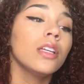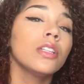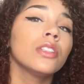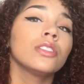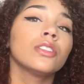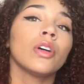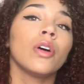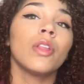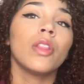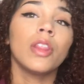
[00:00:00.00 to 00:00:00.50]

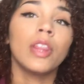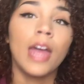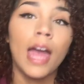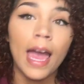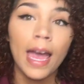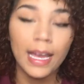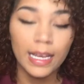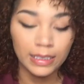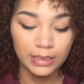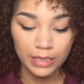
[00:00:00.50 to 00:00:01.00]
So
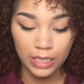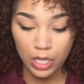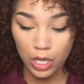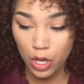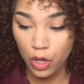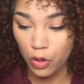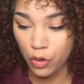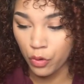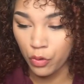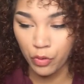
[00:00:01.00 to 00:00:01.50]
that is
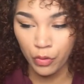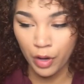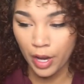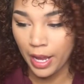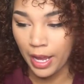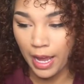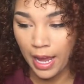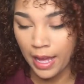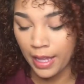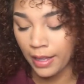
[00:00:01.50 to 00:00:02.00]

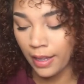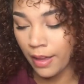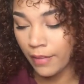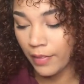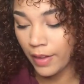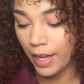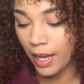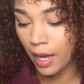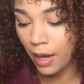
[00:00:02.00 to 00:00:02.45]
great. I love it.